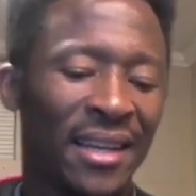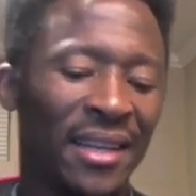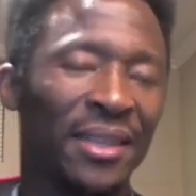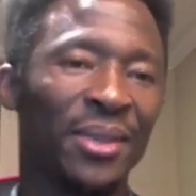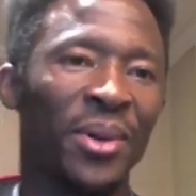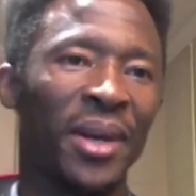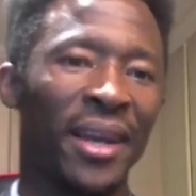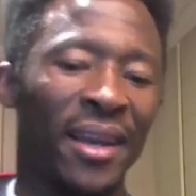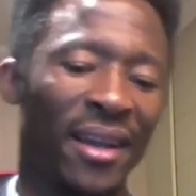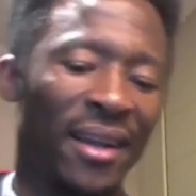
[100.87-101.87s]

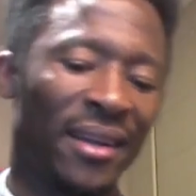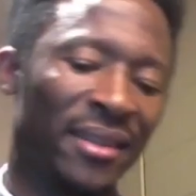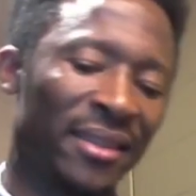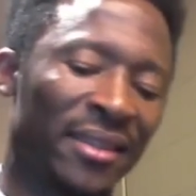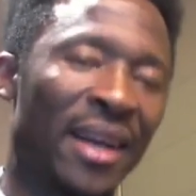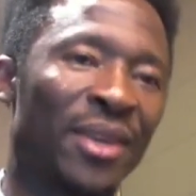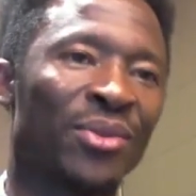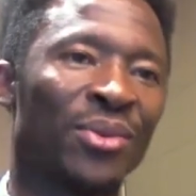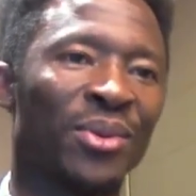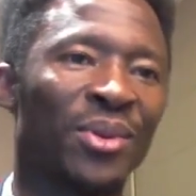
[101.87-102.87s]
doing trying
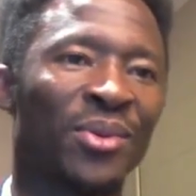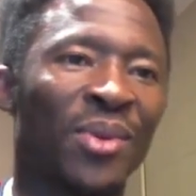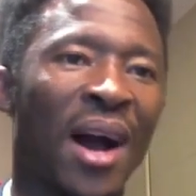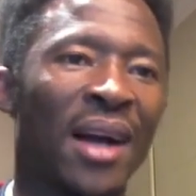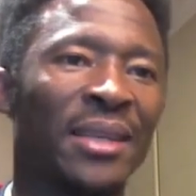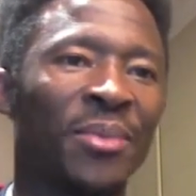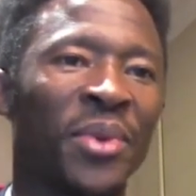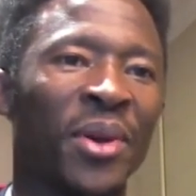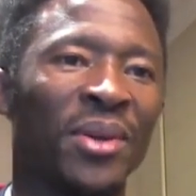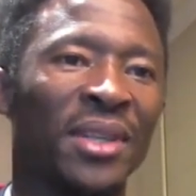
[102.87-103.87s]
to
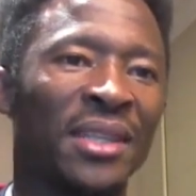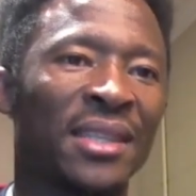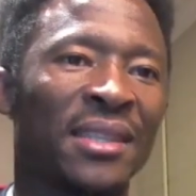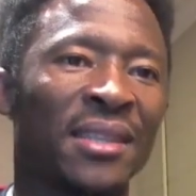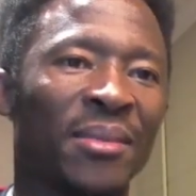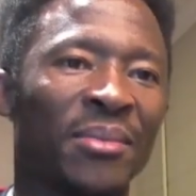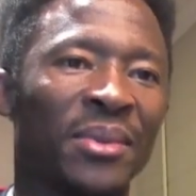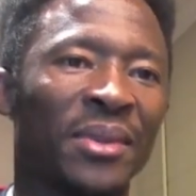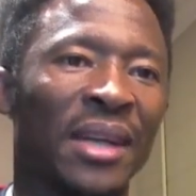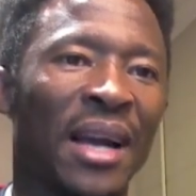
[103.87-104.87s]
RDP on this
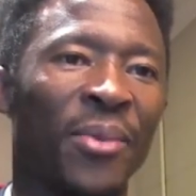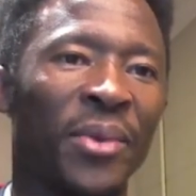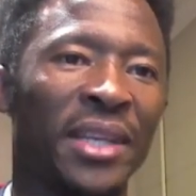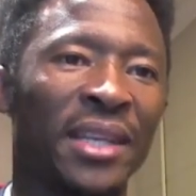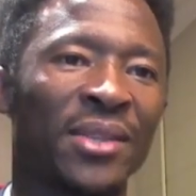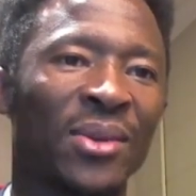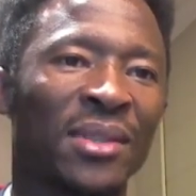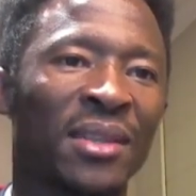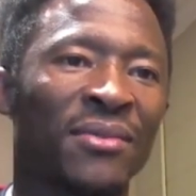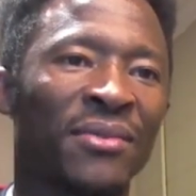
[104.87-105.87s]
system, and we did
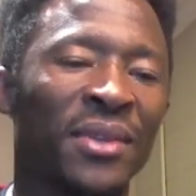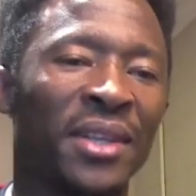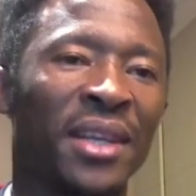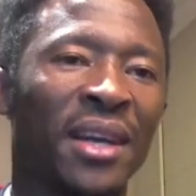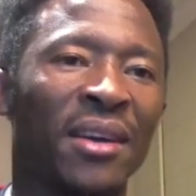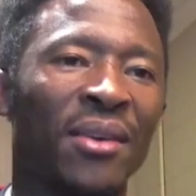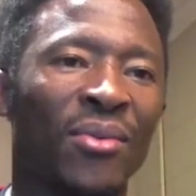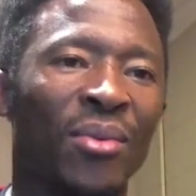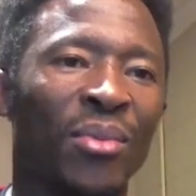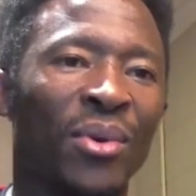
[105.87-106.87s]
successfully
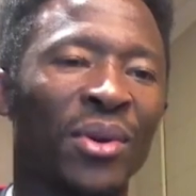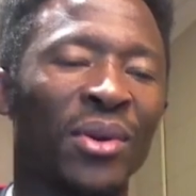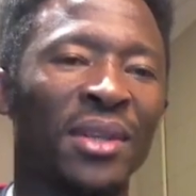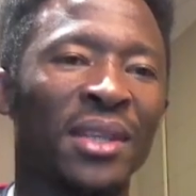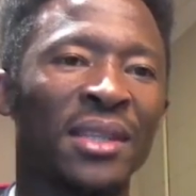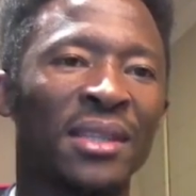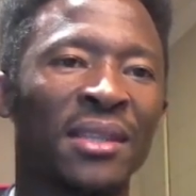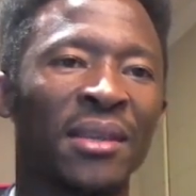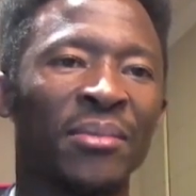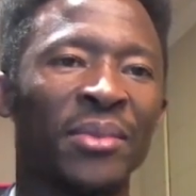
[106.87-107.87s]
remote on this
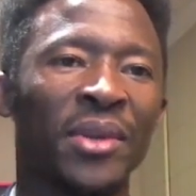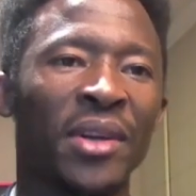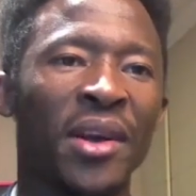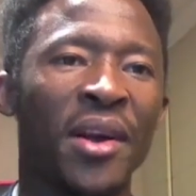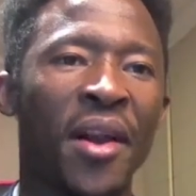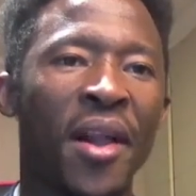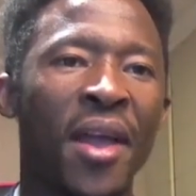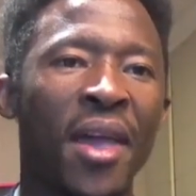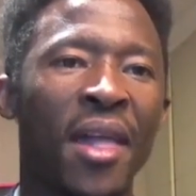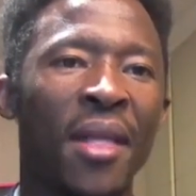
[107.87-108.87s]

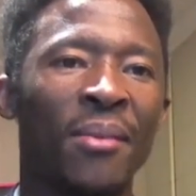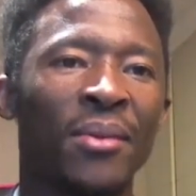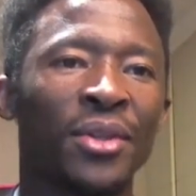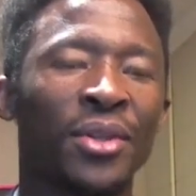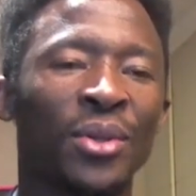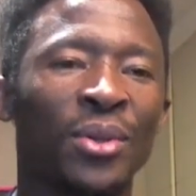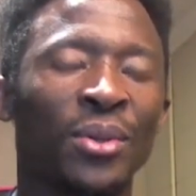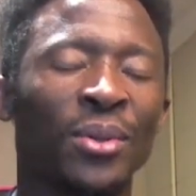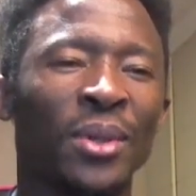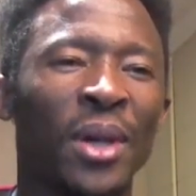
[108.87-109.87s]
system. So